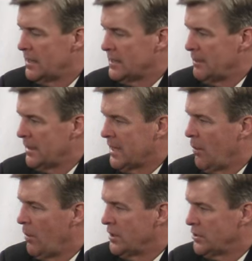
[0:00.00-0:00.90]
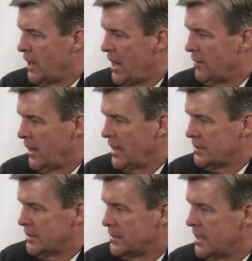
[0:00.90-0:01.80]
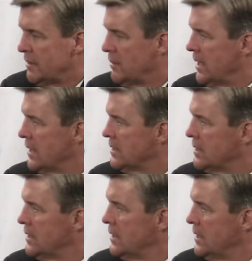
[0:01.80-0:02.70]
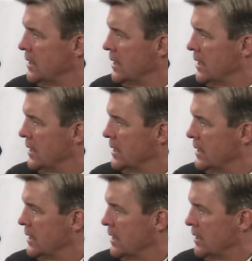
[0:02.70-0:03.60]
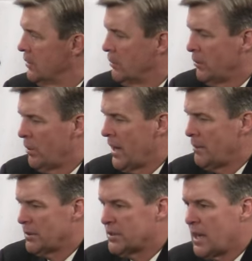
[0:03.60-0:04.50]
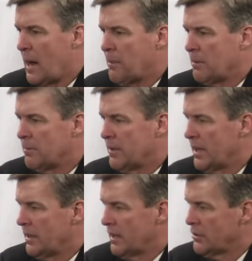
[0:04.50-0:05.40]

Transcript: seemed like that one drive lasted 10 minutes, and we weren't able to stop them.